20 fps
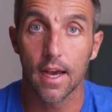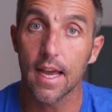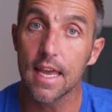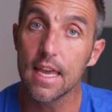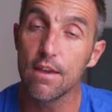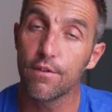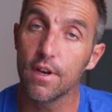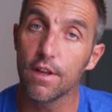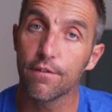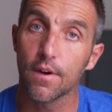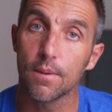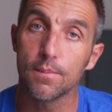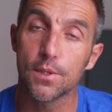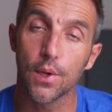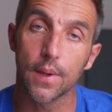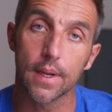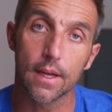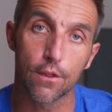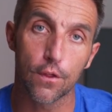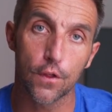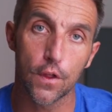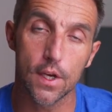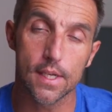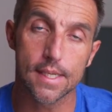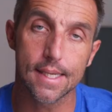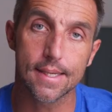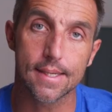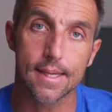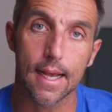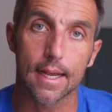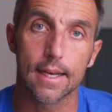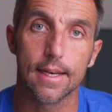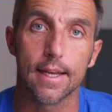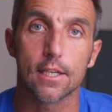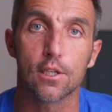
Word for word: even if I'm doing a 30 second